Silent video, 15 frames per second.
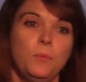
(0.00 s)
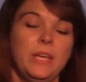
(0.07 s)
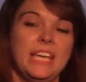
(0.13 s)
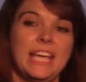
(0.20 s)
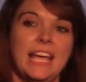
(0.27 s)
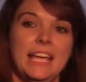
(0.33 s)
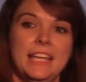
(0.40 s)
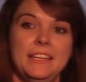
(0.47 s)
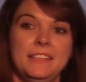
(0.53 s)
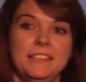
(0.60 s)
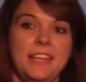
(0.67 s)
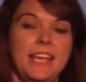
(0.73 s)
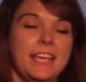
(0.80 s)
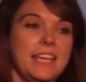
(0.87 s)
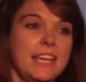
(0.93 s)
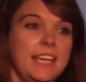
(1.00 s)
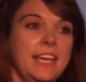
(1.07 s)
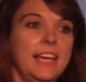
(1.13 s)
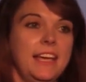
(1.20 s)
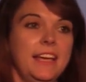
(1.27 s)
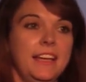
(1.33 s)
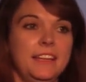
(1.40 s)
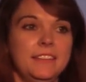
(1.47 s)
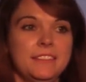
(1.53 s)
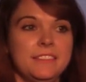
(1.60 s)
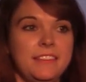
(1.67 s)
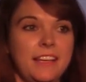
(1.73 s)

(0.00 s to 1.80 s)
we can take it and